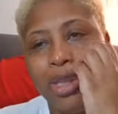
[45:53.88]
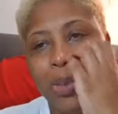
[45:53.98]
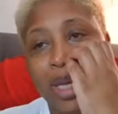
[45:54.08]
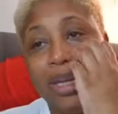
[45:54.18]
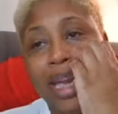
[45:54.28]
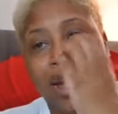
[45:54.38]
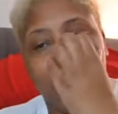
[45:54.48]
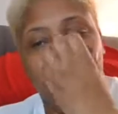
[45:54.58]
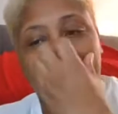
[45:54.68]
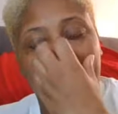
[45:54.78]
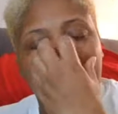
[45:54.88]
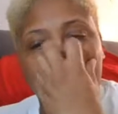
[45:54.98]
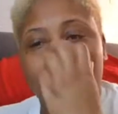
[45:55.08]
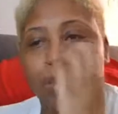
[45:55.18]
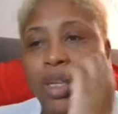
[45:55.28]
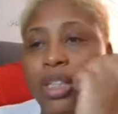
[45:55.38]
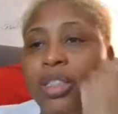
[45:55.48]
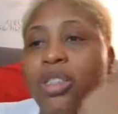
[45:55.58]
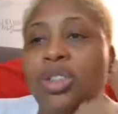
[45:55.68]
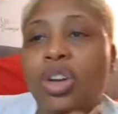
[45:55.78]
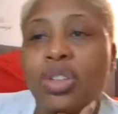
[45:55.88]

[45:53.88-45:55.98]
speak now, forever hold your peace.